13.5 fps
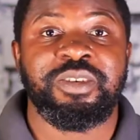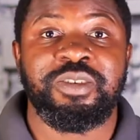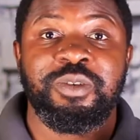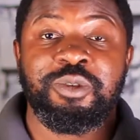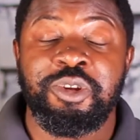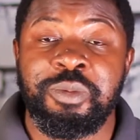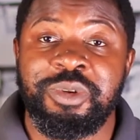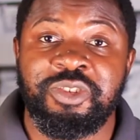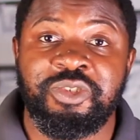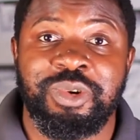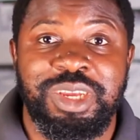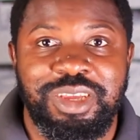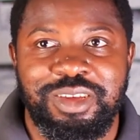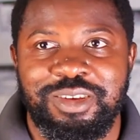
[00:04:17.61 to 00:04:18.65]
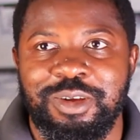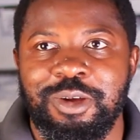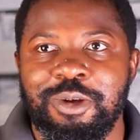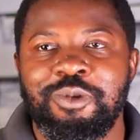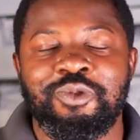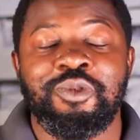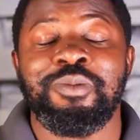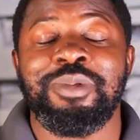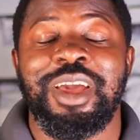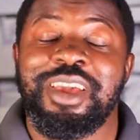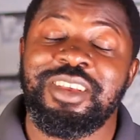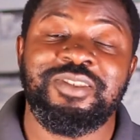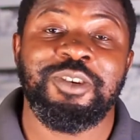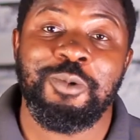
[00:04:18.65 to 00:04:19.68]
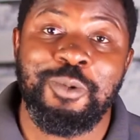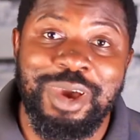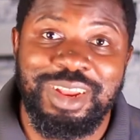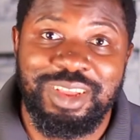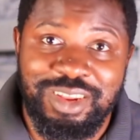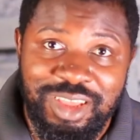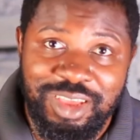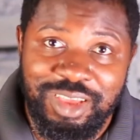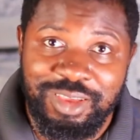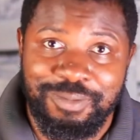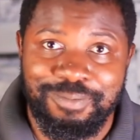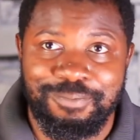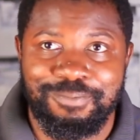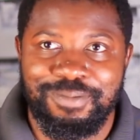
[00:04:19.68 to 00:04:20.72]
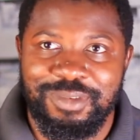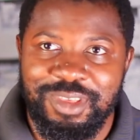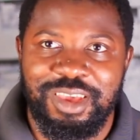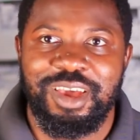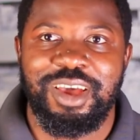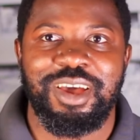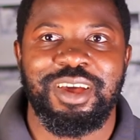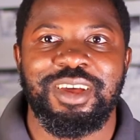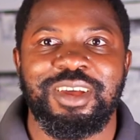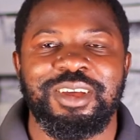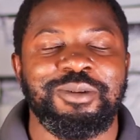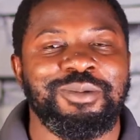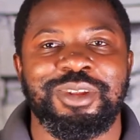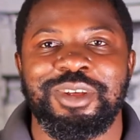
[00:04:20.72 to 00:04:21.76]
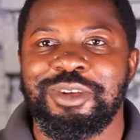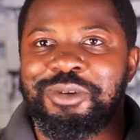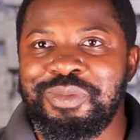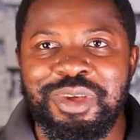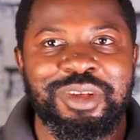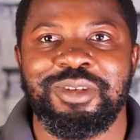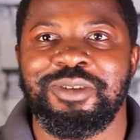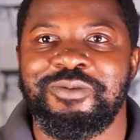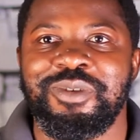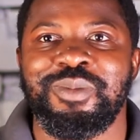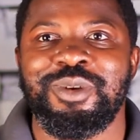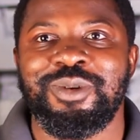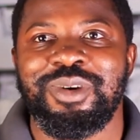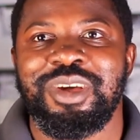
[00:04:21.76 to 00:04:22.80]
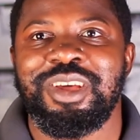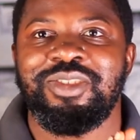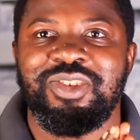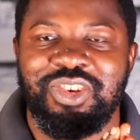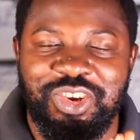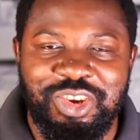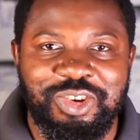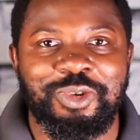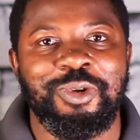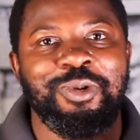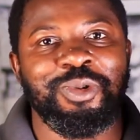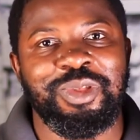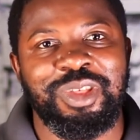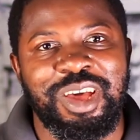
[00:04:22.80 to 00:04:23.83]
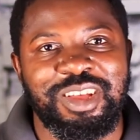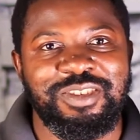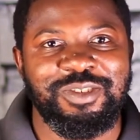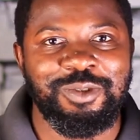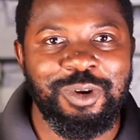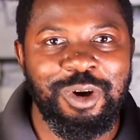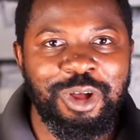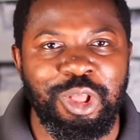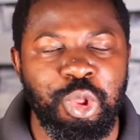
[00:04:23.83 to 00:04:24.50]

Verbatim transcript: So, number three, groom like it's your wedding day. Yeah, whether you're male or female, ensure that you are